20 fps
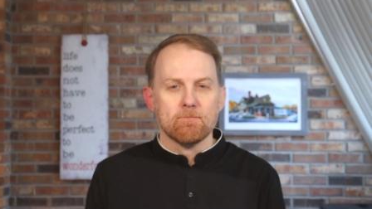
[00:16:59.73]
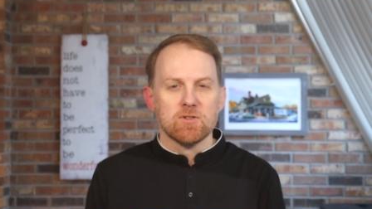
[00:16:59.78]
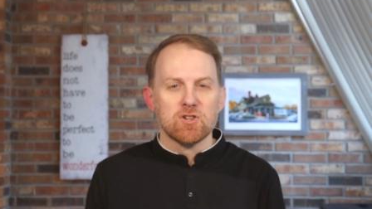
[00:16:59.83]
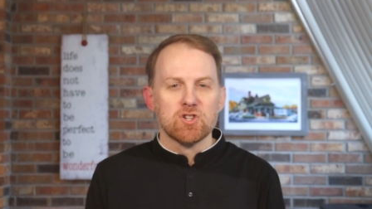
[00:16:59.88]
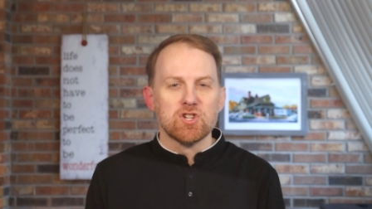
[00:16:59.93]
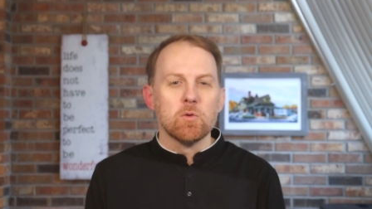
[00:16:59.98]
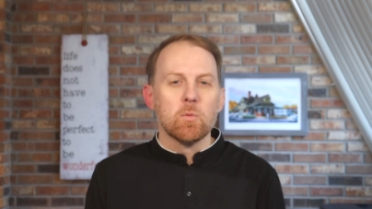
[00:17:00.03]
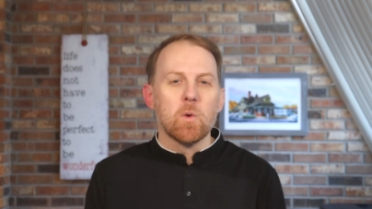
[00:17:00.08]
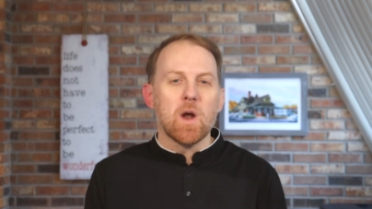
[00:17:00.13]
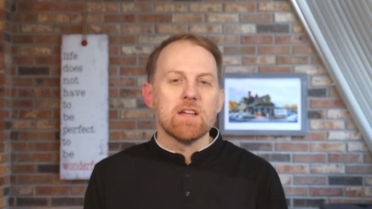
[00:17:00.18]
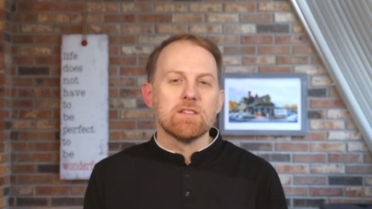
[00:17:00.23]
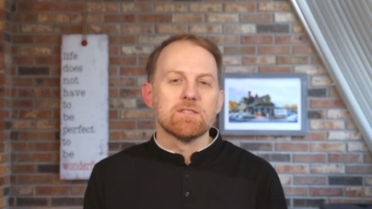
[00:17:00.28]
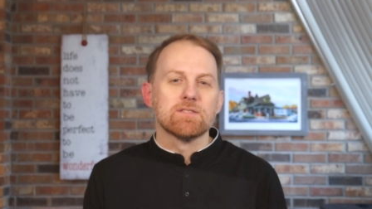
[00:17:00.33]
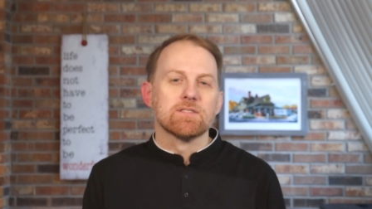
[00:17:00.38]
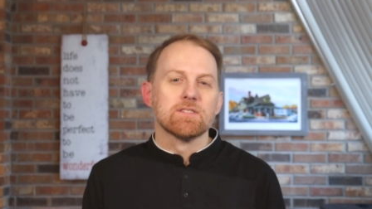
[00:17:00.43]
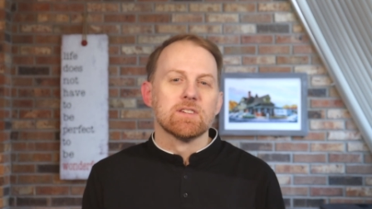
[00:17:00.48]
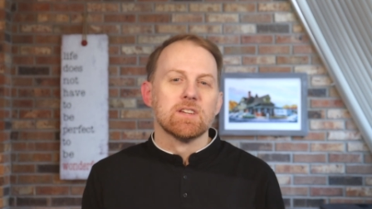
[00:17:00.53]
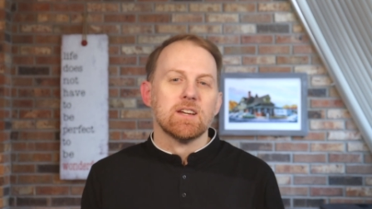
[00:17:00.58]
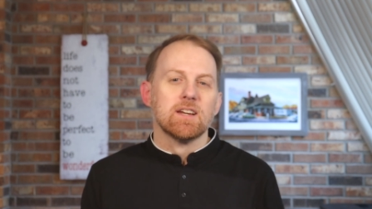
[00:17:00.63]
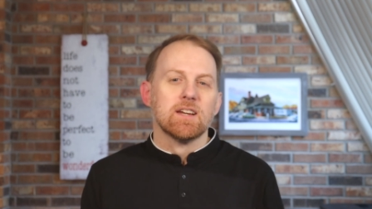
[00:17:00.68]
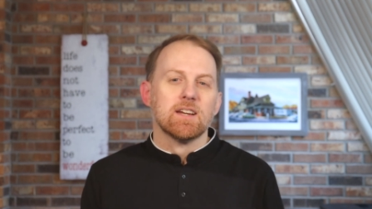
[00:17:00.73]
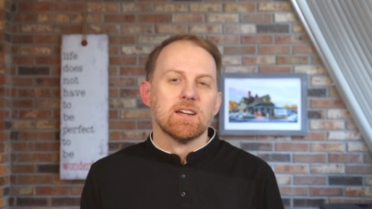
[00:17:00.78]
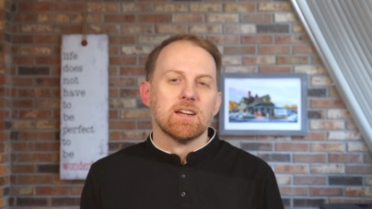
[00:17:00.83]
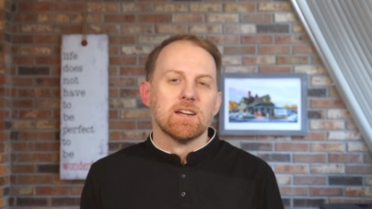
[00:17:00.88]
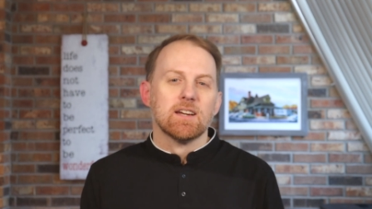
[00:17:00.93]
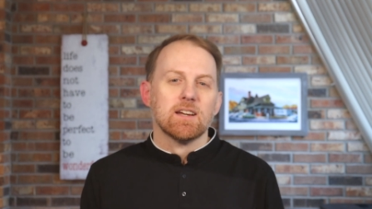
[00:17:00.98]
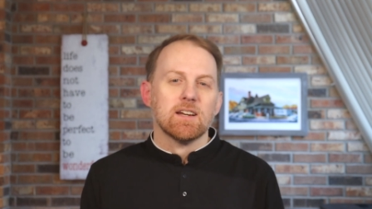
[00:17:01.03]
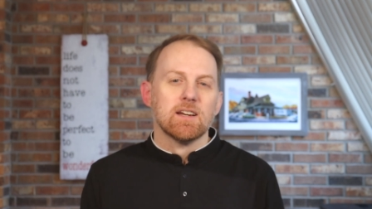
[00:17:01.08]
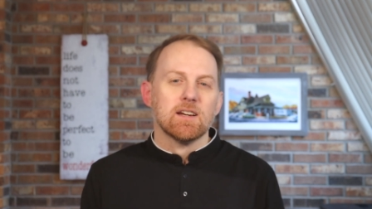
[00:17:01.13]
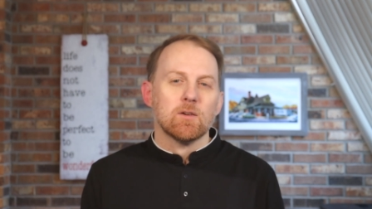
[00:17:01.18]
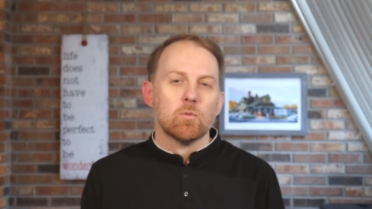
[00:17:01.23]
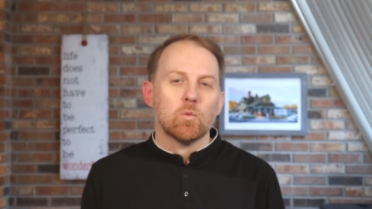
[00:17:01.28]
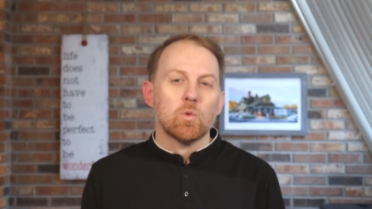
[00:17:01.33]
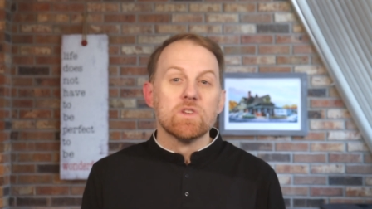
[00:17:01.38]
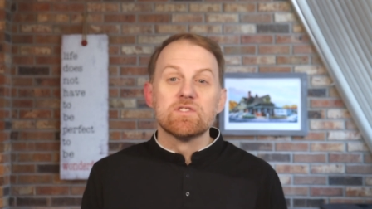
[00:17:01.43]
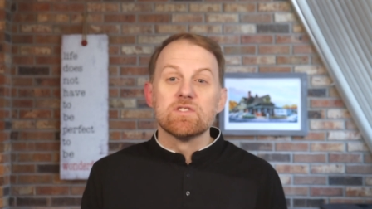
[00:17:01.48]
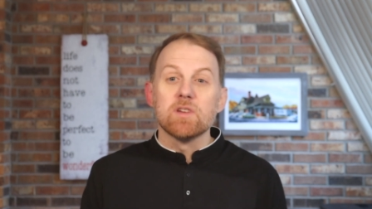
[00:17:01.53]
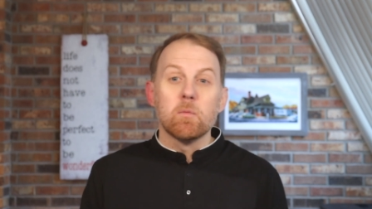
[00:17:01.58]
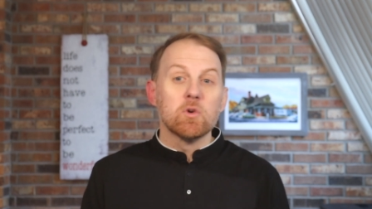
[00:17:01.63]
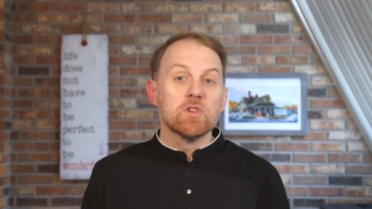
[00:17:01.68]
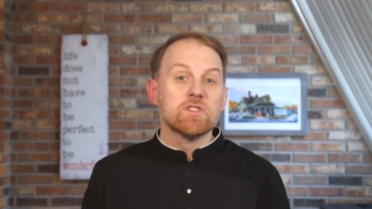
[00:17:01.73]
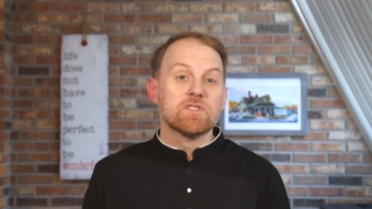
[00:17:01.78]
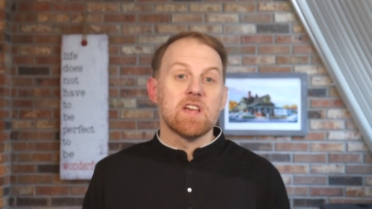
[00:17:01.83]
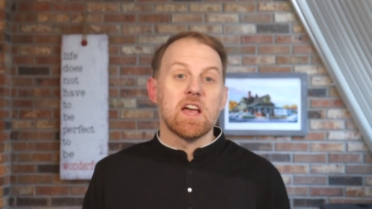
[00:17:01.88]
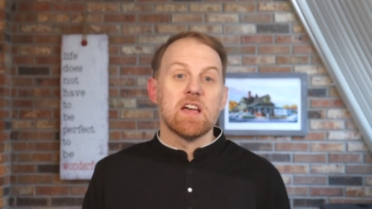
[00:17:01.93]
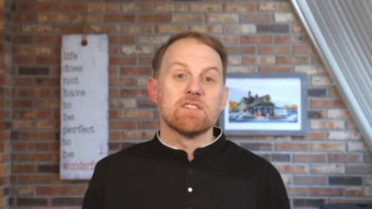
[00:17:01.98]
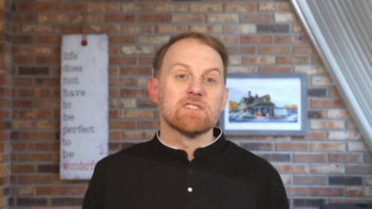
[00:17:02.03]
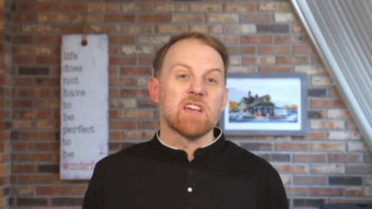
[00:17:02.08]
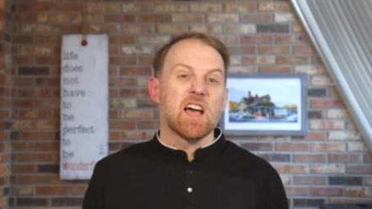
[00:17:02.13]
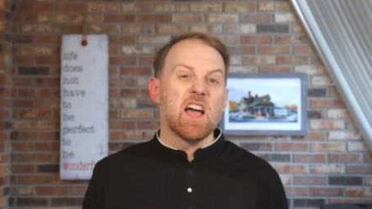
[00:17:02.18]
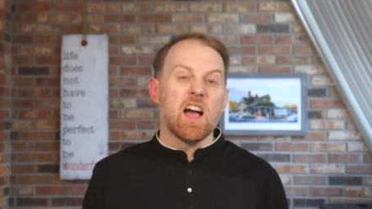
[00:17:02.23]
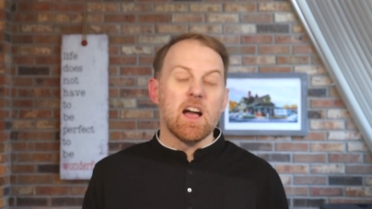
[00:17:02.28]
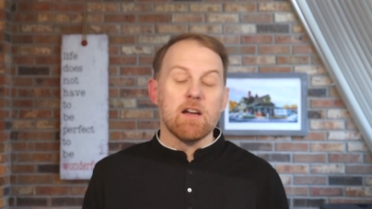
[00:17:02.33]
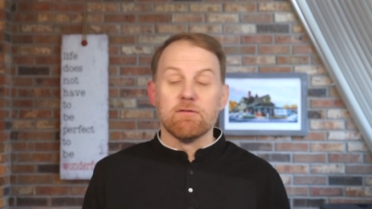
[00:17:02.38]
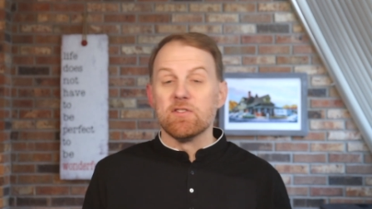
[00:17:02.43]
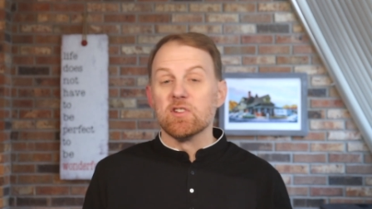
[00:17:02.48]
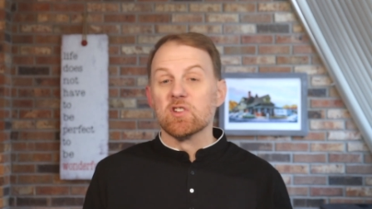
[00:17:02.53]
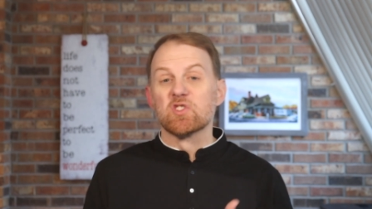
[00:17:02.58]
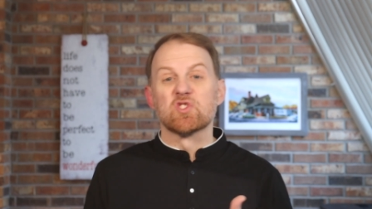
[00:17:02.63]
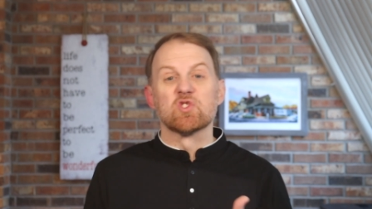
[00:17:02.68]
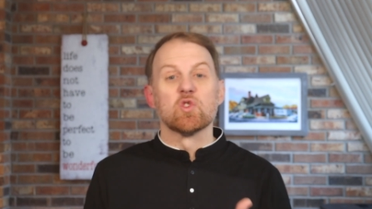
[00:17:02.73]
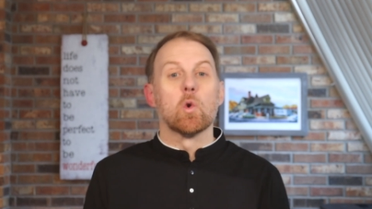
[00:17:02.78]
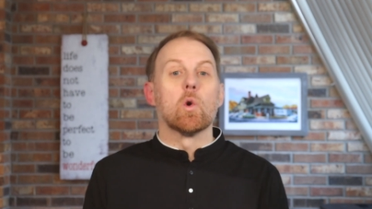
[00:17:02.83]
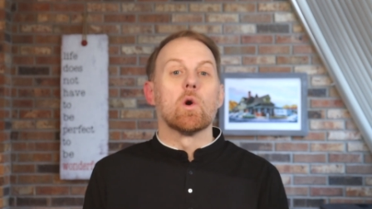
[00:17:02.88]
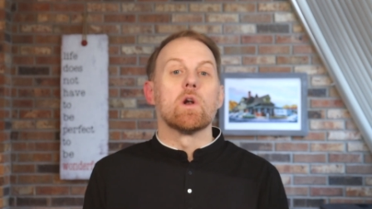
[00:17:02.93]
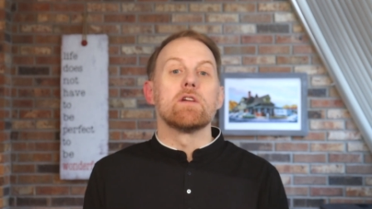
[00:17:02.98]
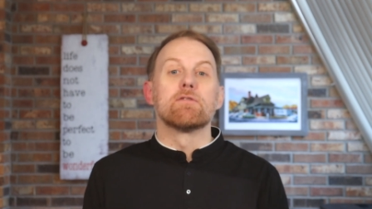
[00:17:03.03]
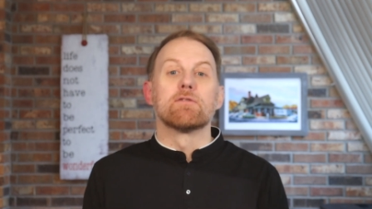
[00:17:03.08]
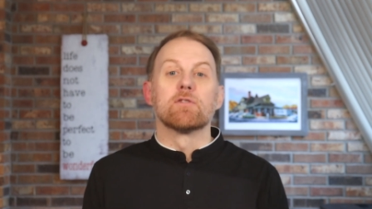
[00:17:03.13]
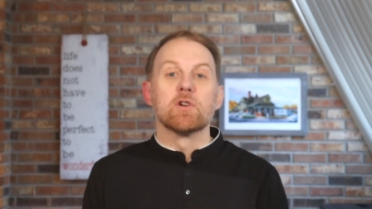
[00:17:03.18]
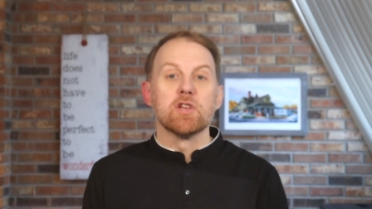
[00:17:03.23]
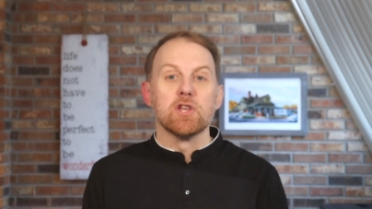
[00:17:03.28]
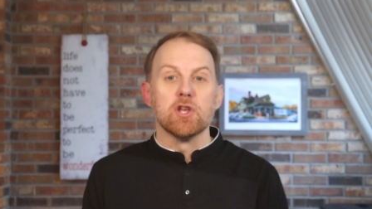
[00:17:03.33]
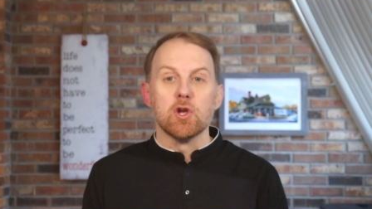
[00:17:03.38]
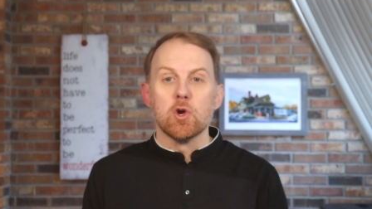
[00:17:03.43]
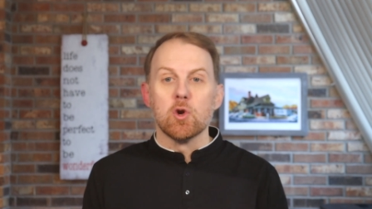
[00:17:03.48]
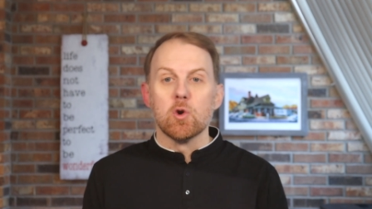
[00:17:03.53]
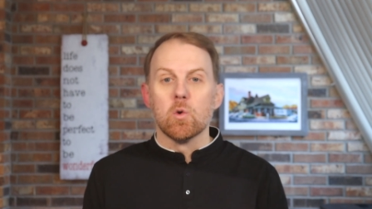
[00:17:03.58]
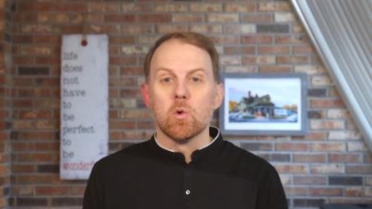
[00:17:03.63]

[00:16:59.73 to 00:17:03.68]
She writes, When someone says, I, I feel sorry for you,